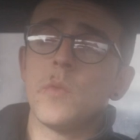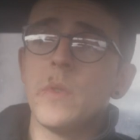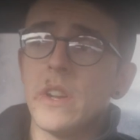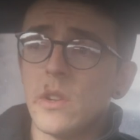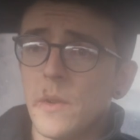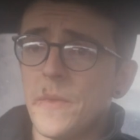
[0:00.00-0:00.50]

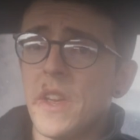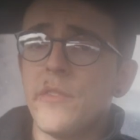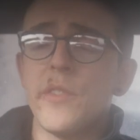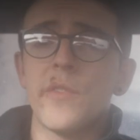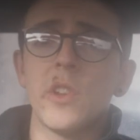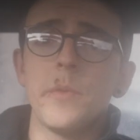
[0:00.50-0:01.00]
Well,
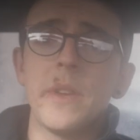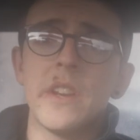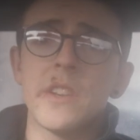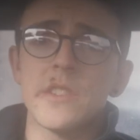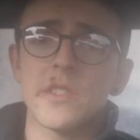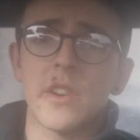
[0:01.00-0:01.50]
if you follow me on
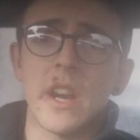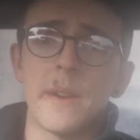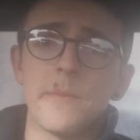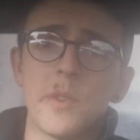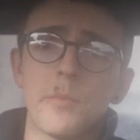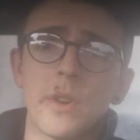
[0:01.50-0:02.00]

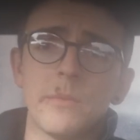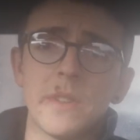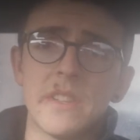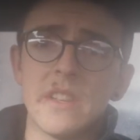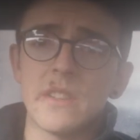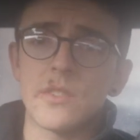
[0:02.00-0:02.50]
Instagram, you've probably
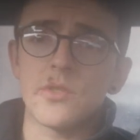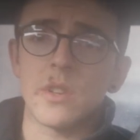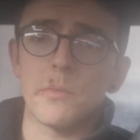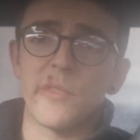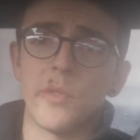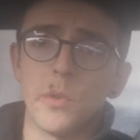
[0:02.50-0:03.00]
seen this
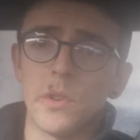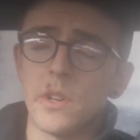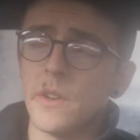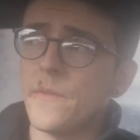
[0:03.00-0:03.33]
truck before.